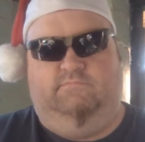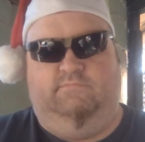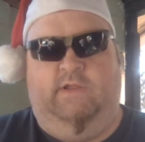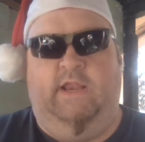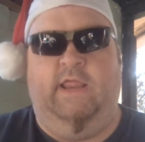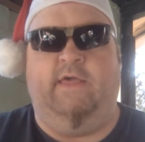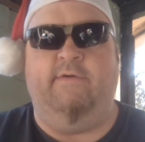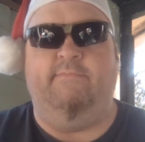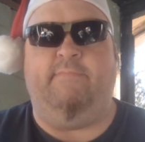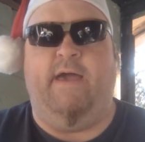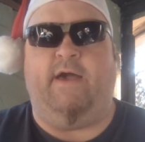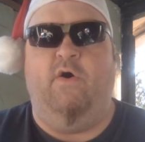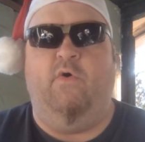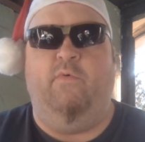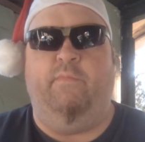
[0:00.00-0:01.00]
and then come
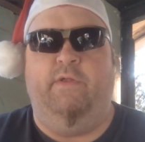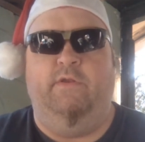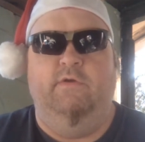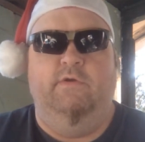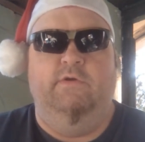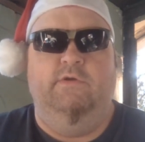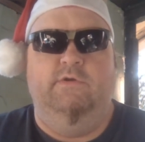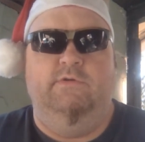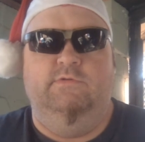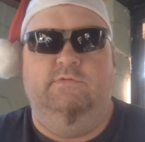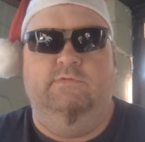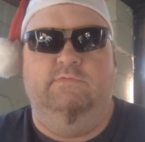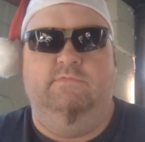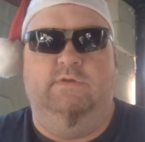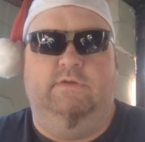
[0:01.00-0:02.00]
back home and
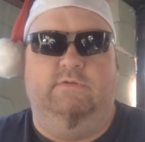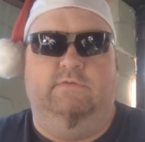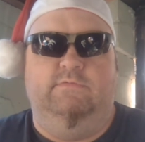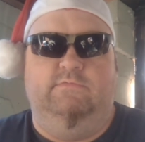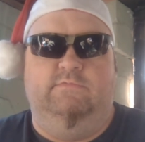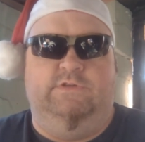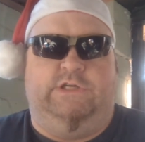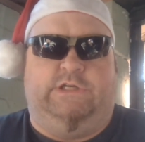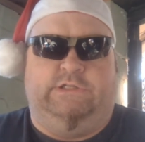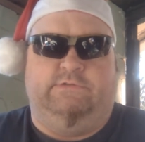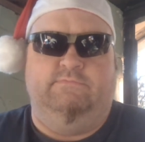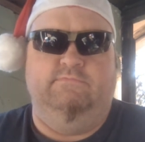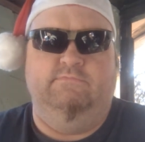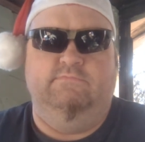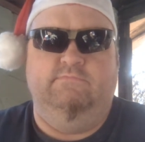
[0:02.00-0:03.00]
just
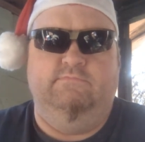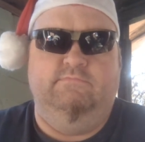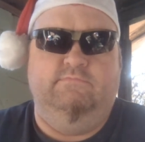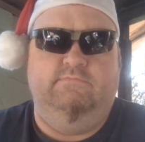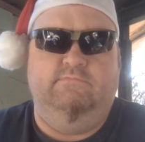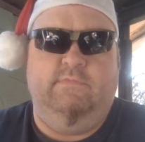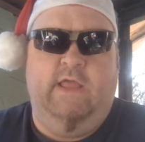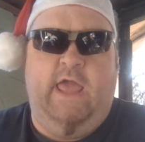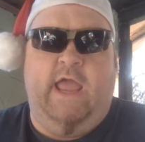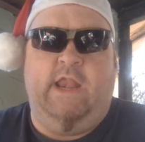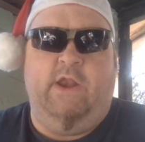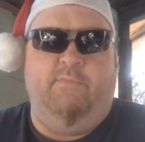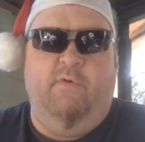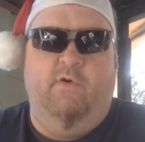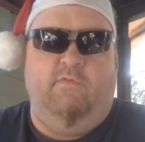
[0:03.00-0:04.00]

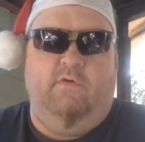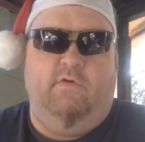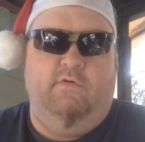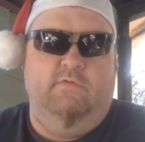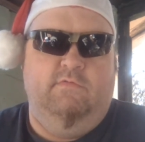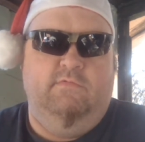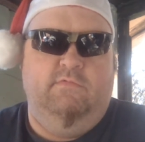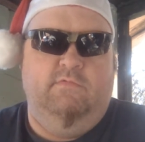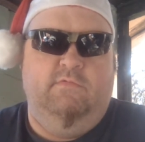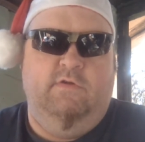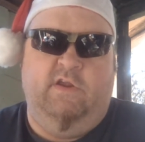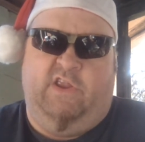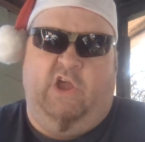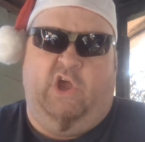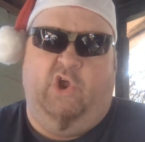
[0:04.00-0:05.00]
hand them over.
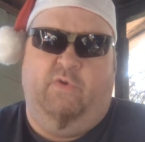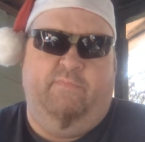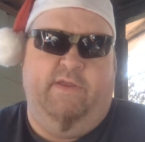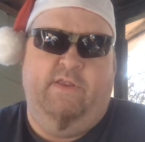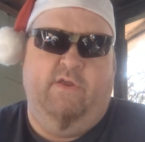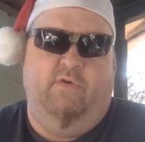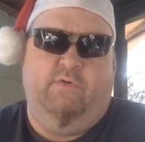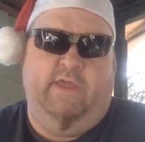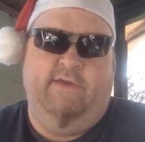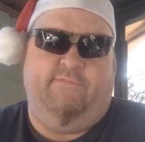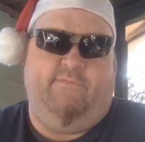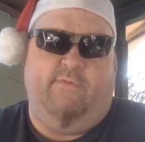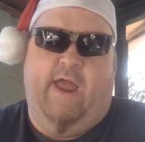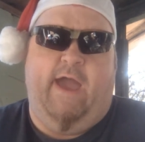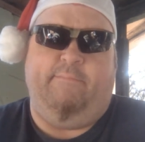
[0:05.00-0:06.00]
There's not going to be no
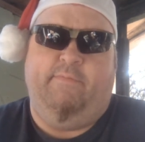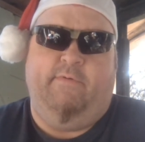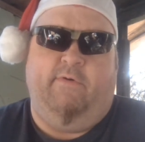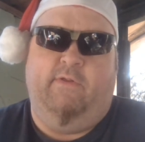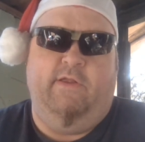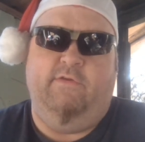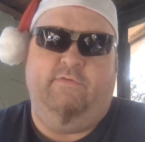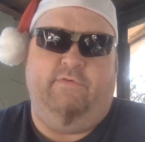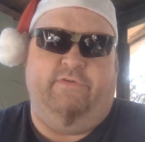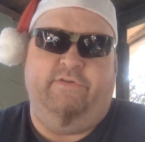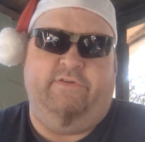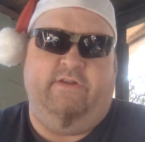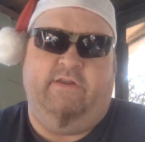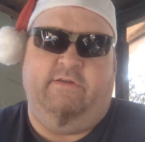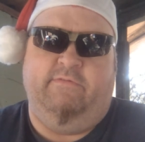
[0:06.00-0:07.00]
gift wrap on it. You're
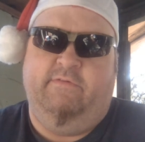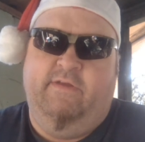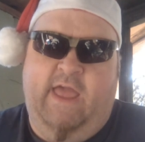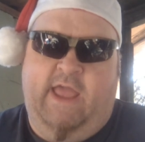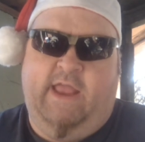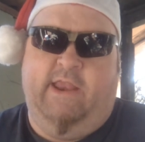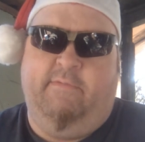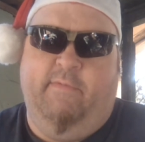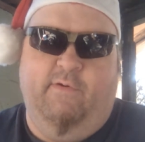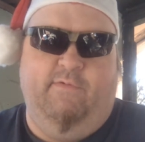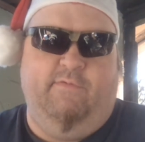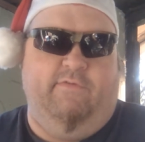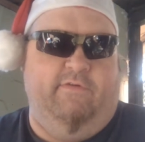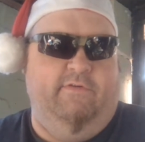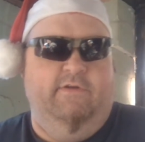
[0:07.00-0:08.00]
just going to hand them
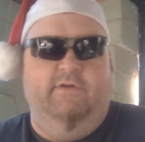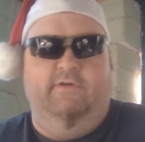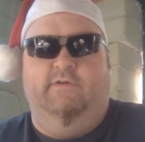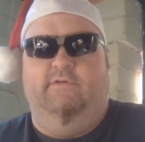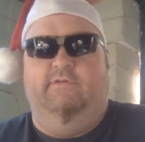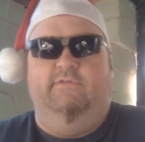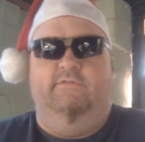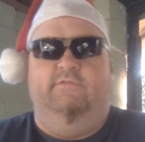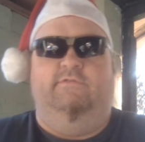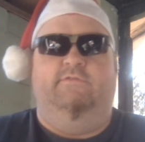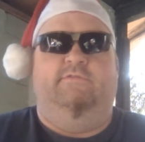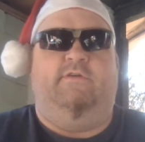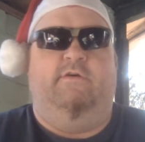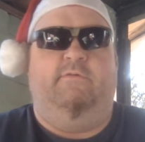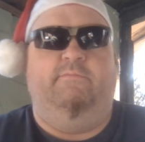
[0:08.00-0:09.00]
over.
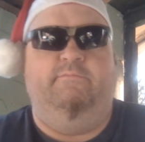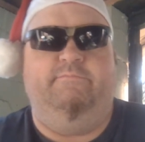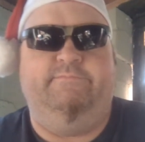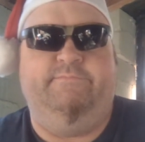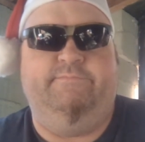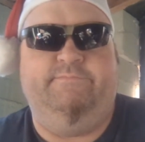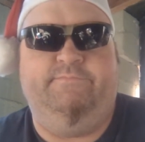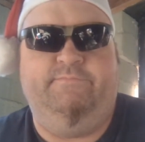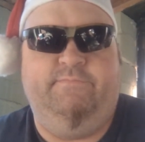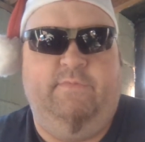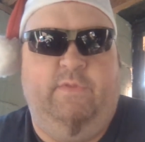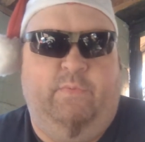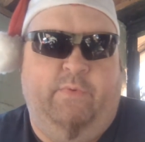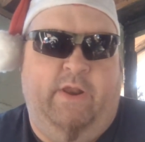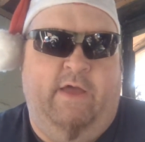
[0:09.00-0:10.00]
So
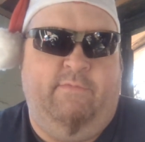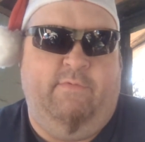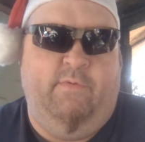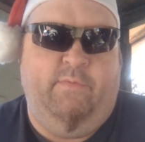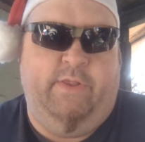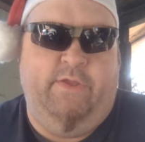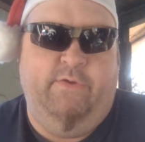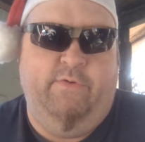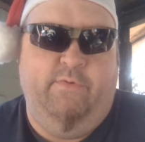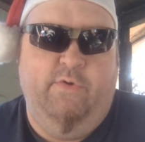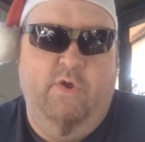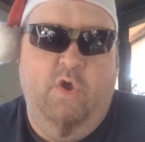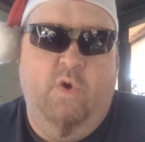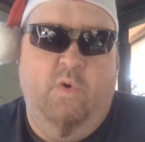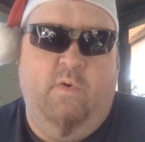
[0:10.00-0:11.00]
whatever we do
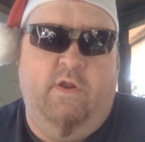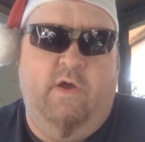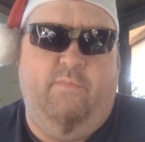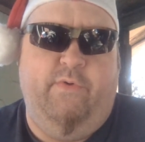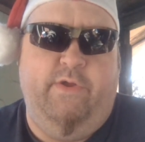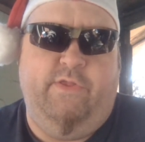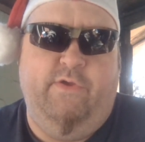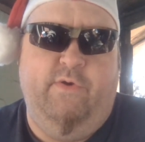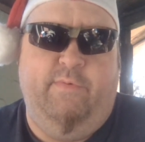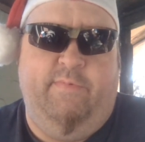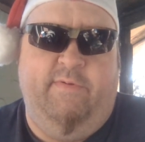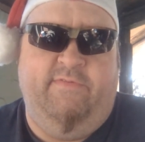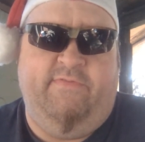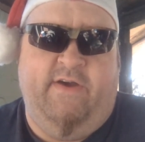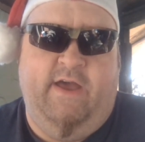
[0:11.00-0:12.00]
will
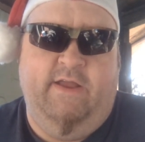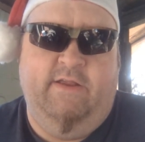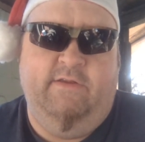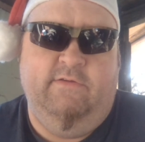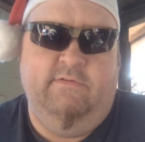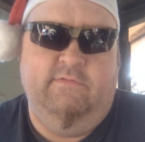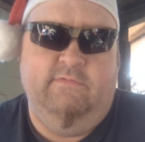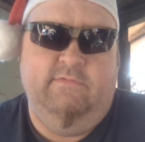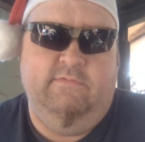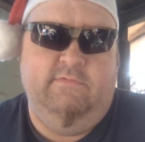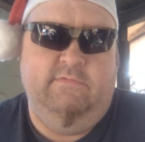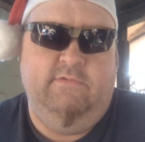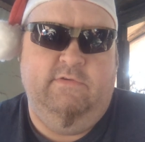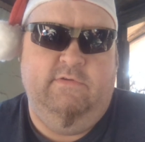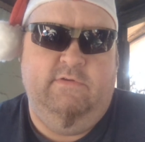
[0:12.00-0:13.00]
be fine.
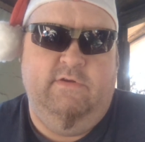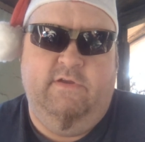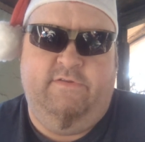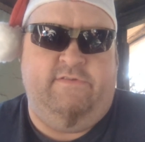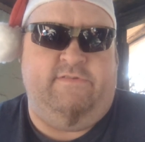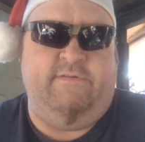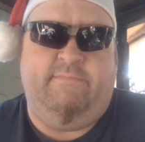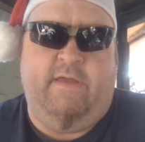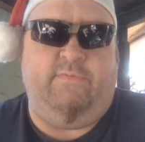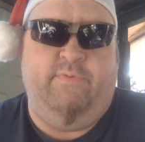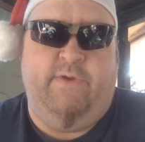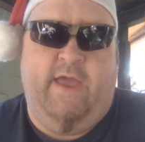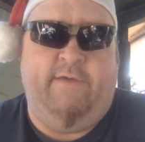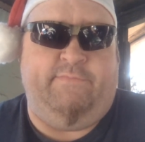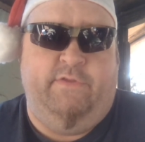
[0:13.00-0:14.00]
Just sometimes
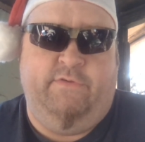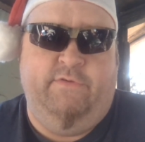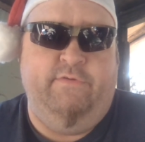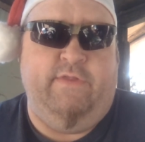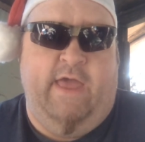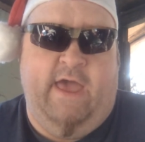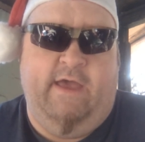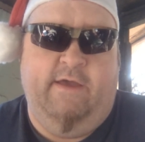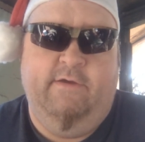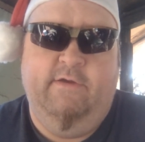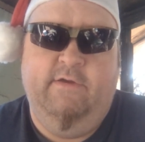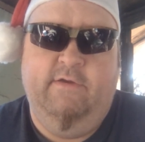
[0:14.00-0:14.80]
we have to do that